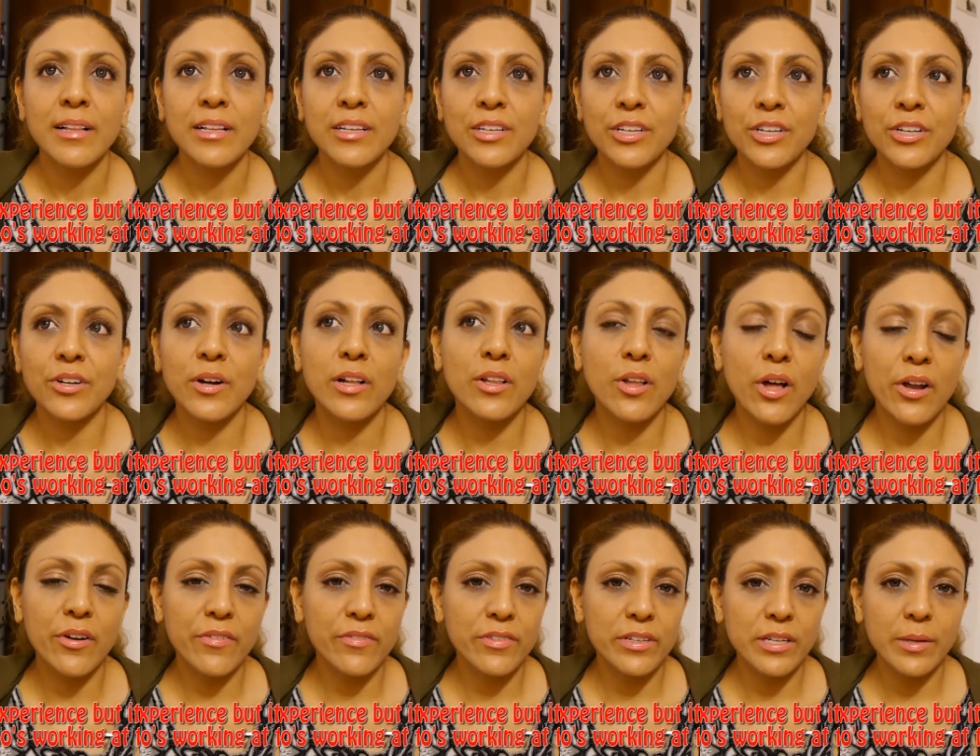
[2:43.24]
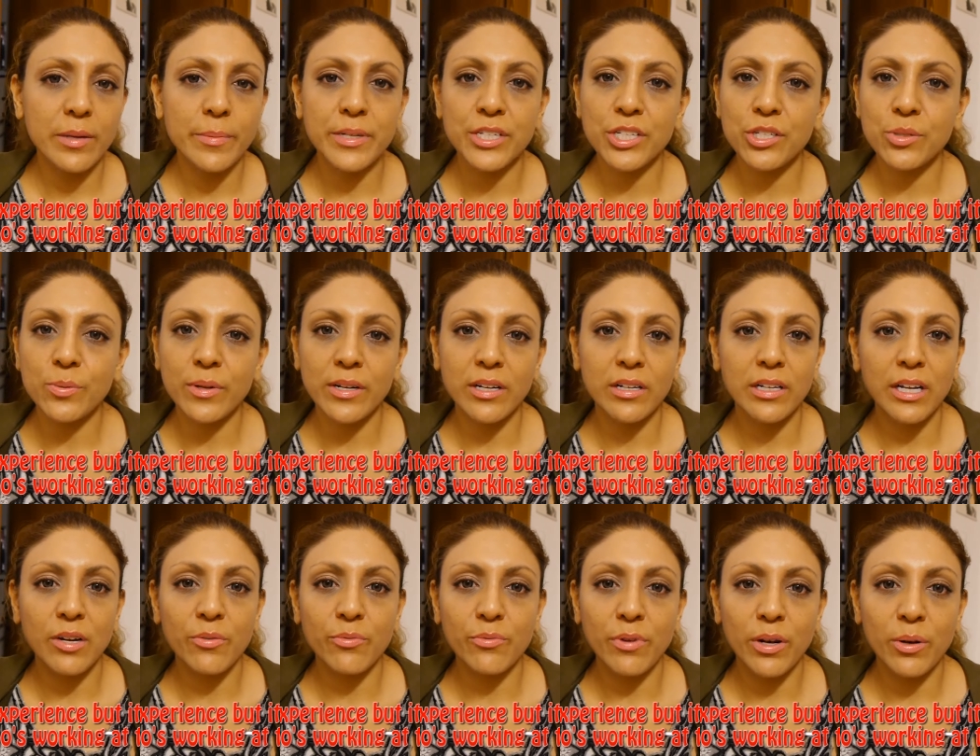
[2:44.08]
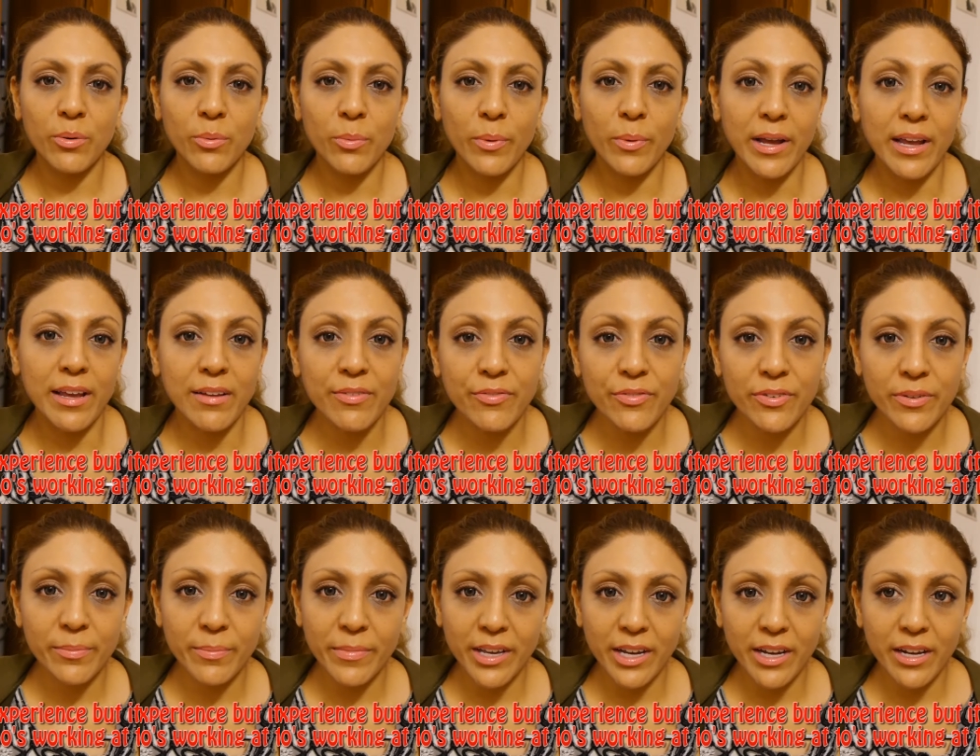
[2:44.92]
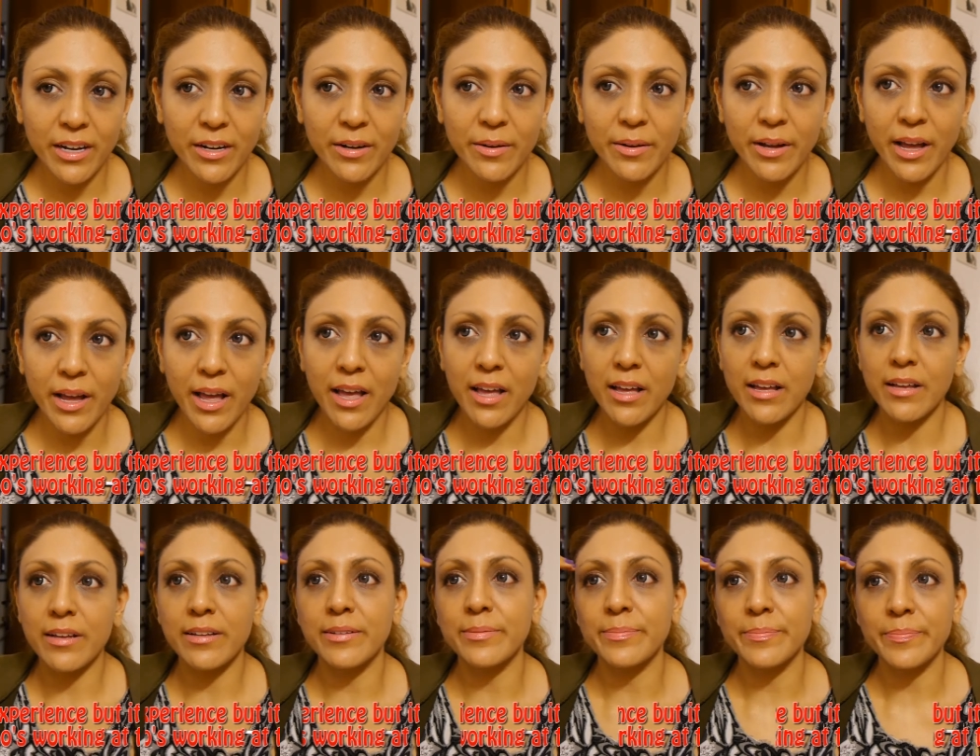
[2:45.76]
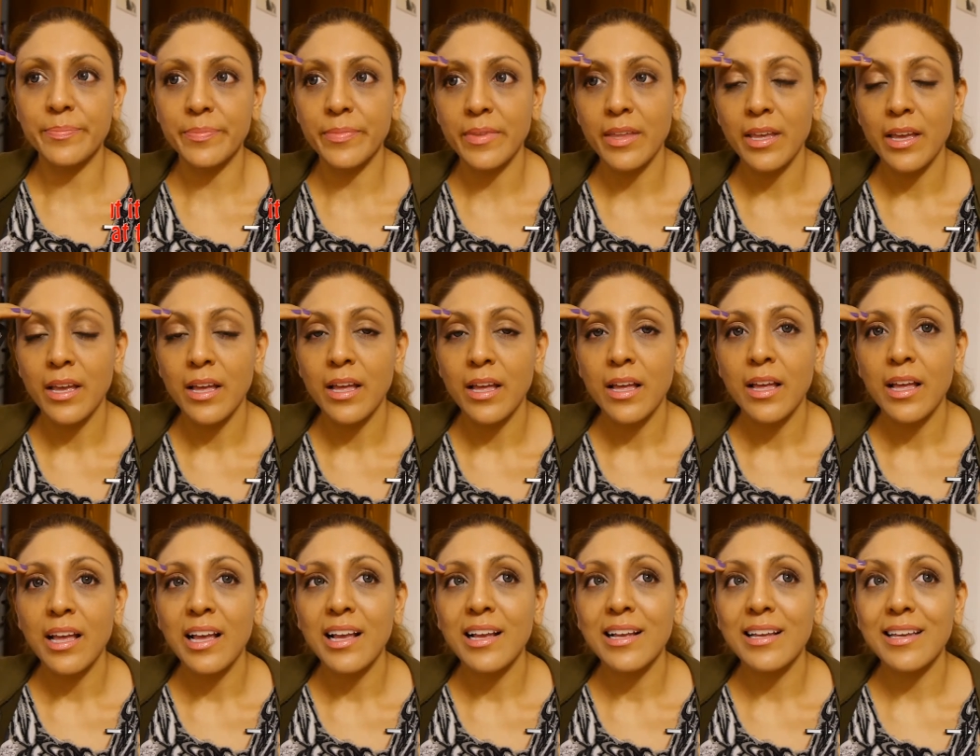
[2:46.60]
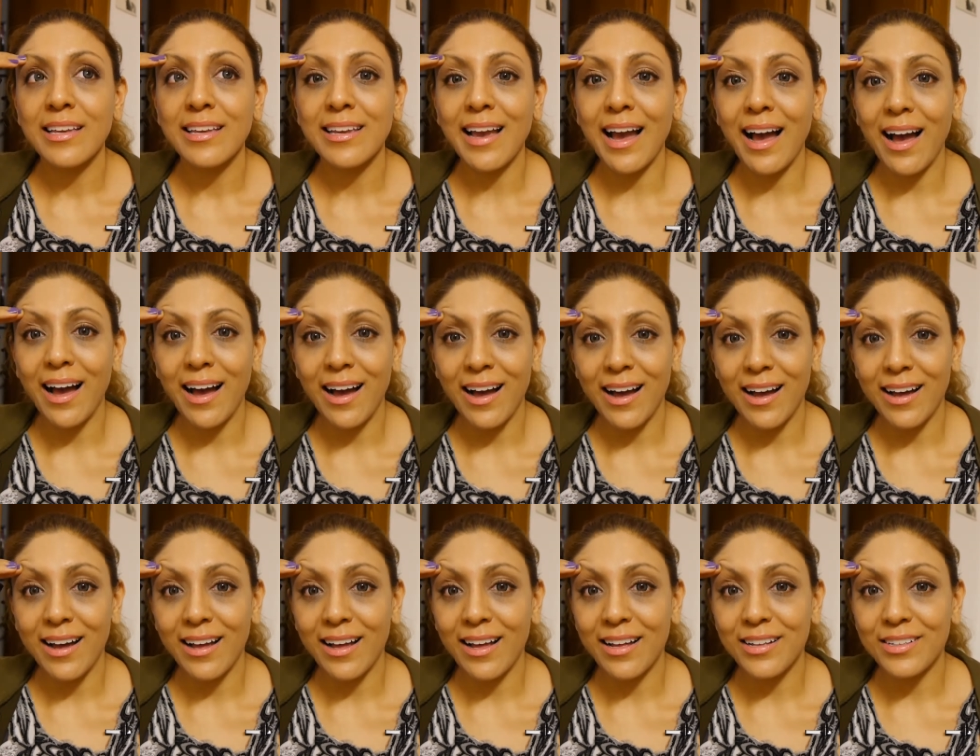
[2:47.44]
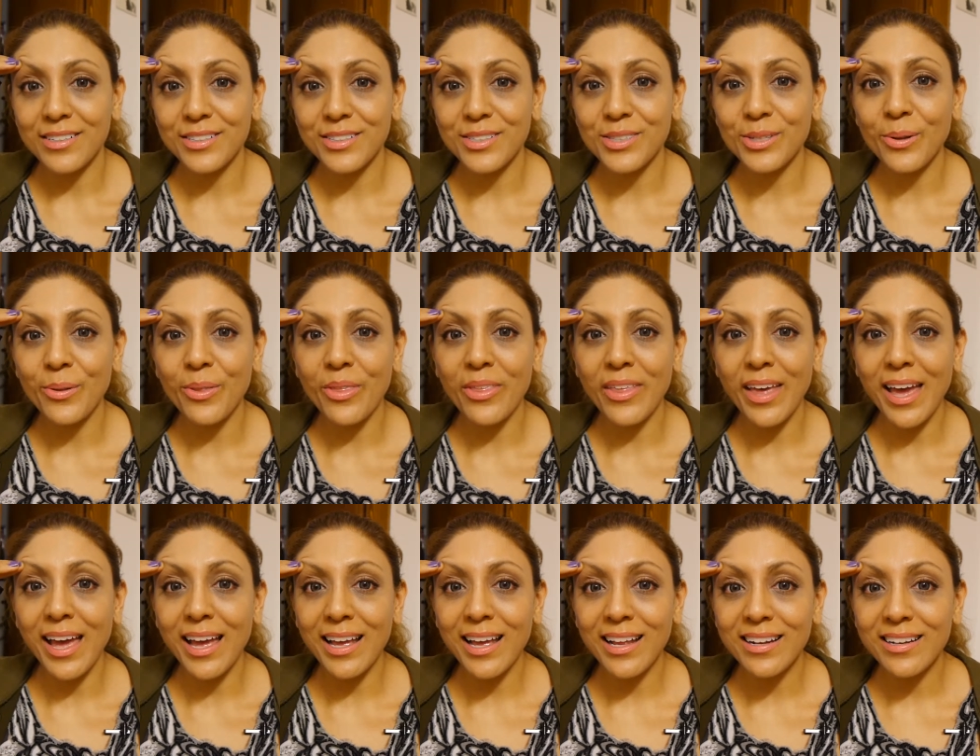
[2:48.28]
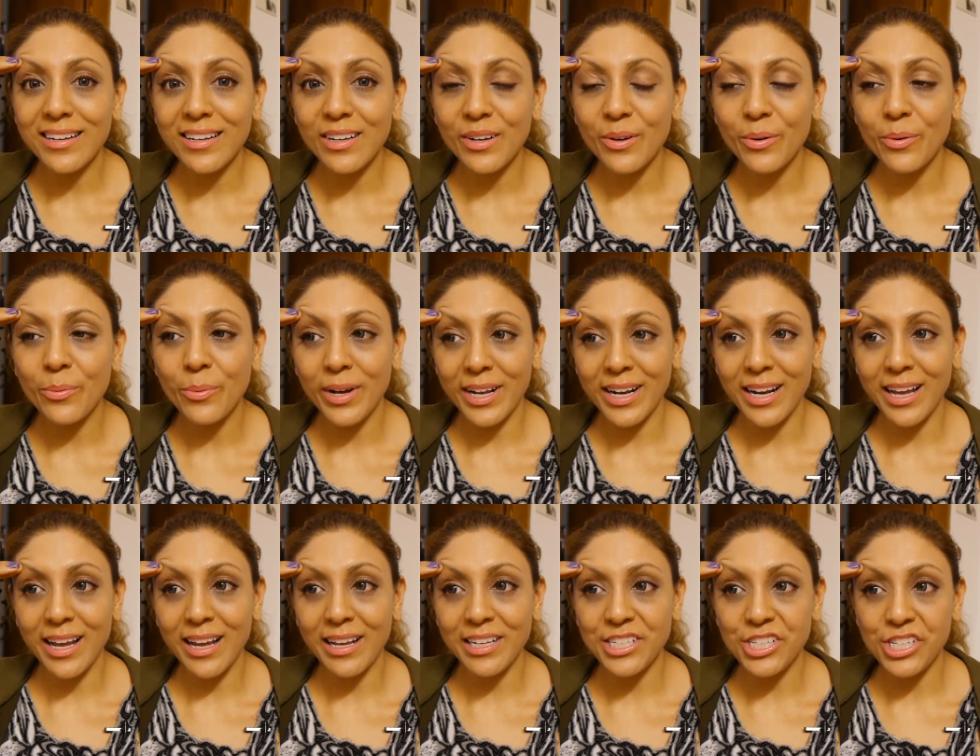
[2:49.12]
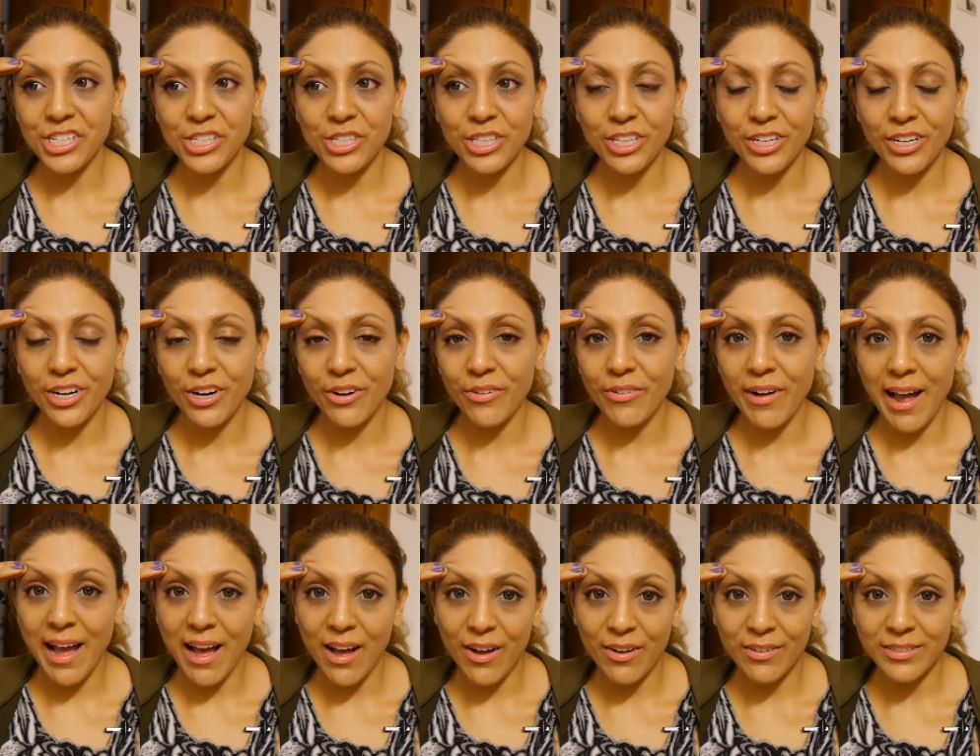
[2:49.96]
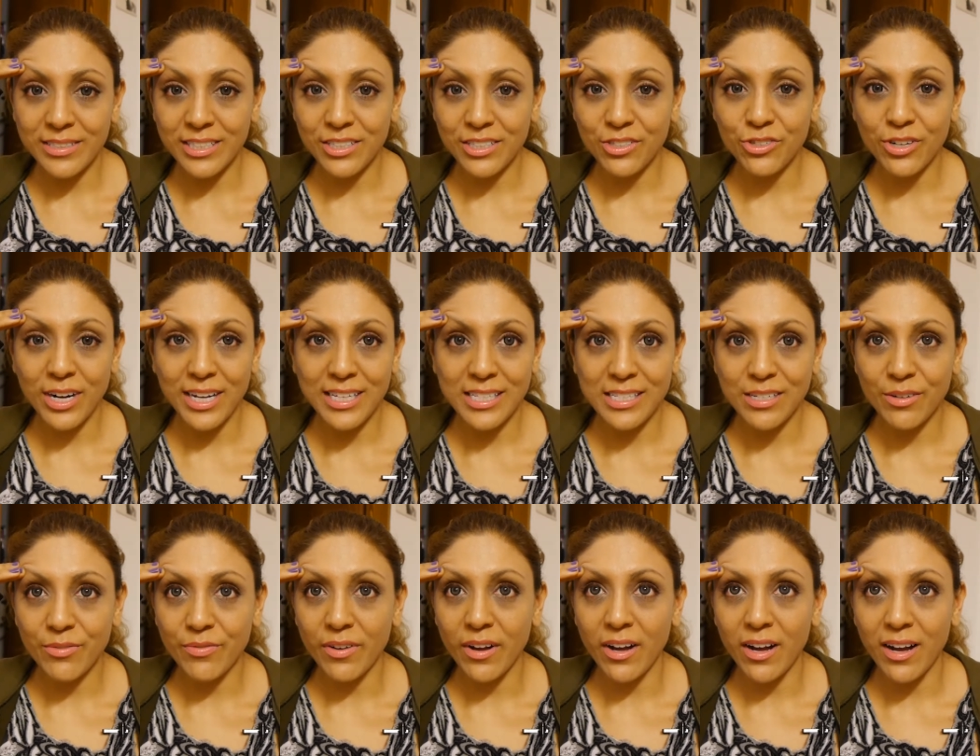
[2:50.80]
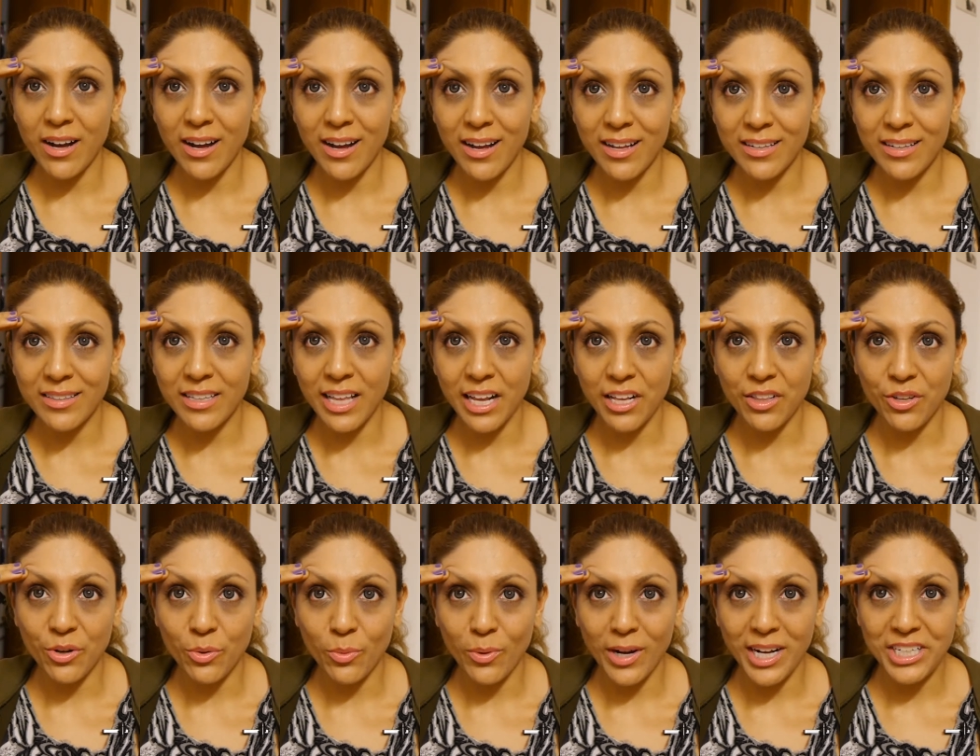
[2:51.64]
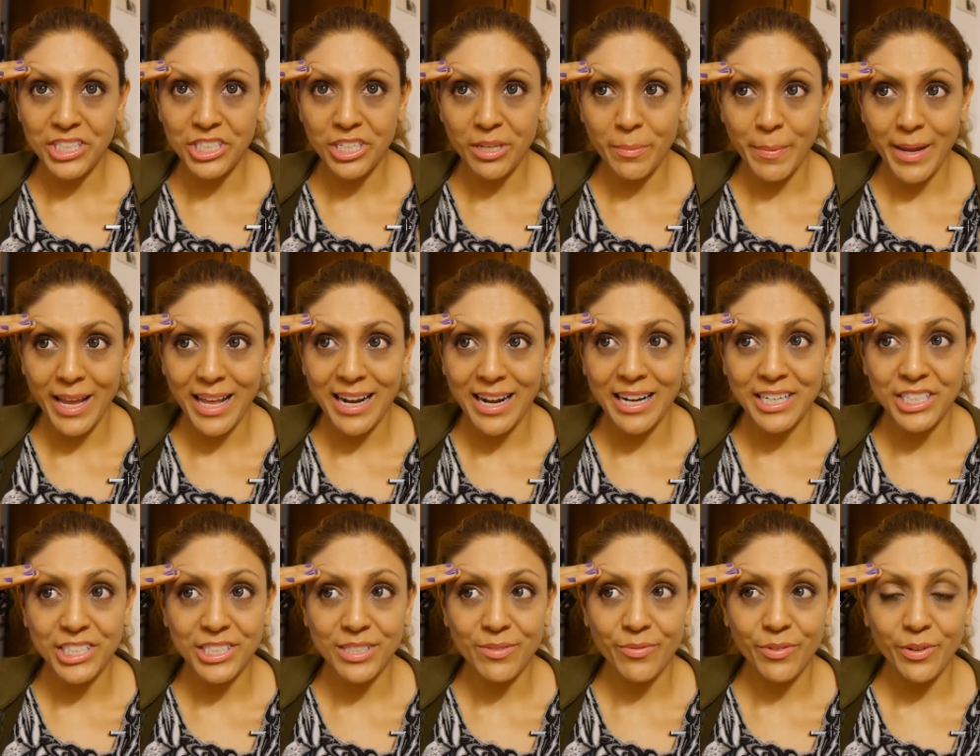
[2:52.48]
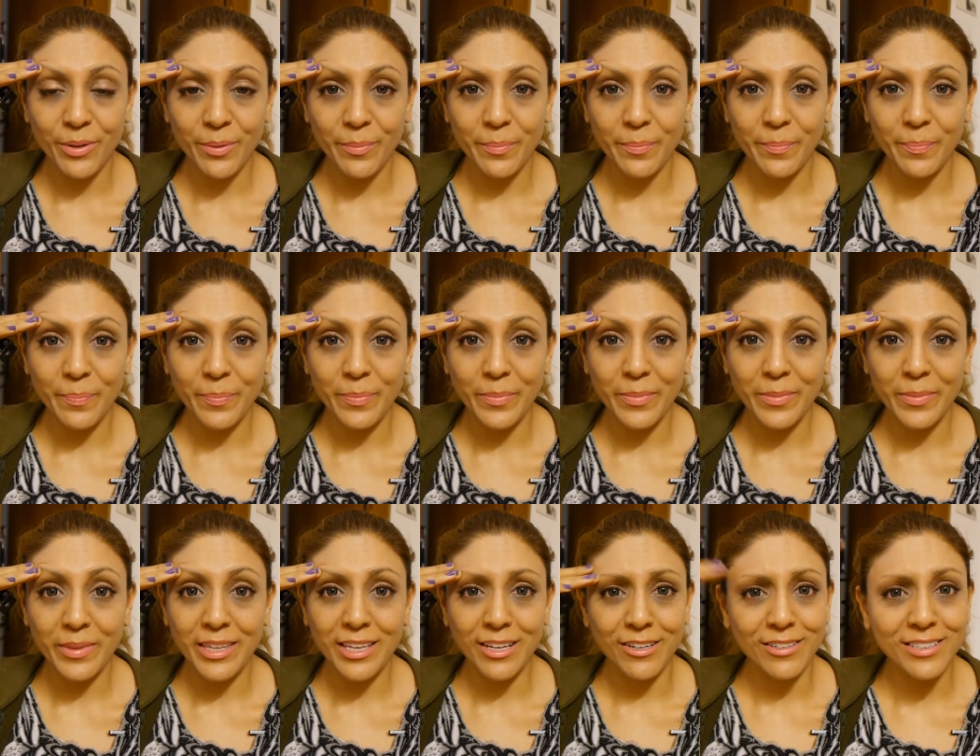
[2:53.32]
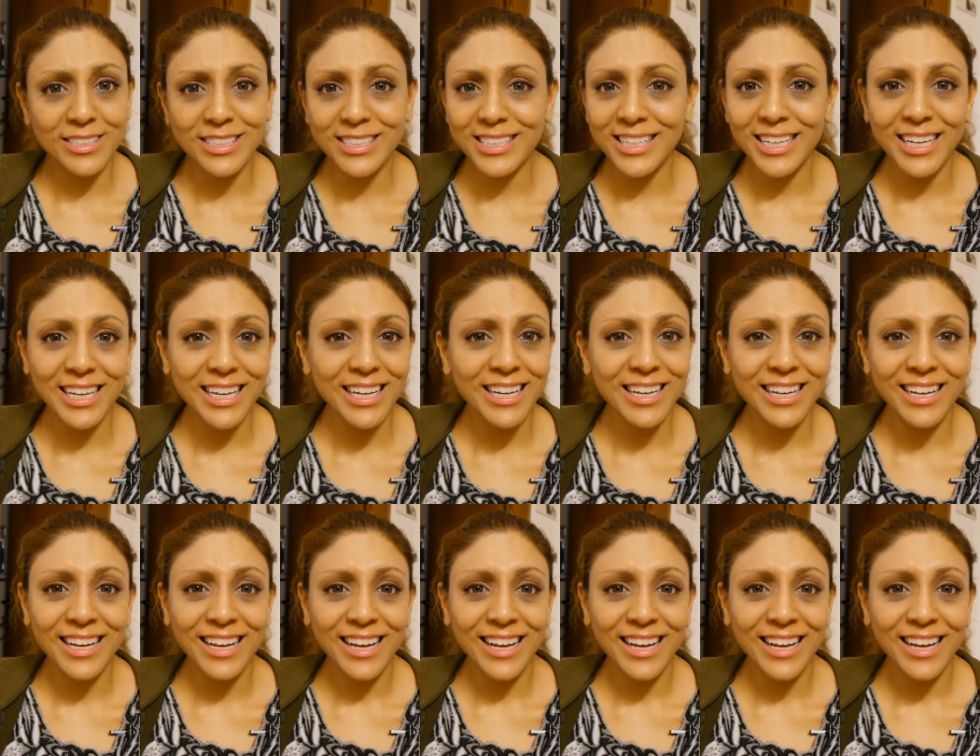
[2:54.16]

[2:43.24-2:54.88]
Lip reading: you know, a lot of the time I just want to like run away from there. And yeah, so then when I just look around and try stuff on, like they're watching me, and I just feel guilty.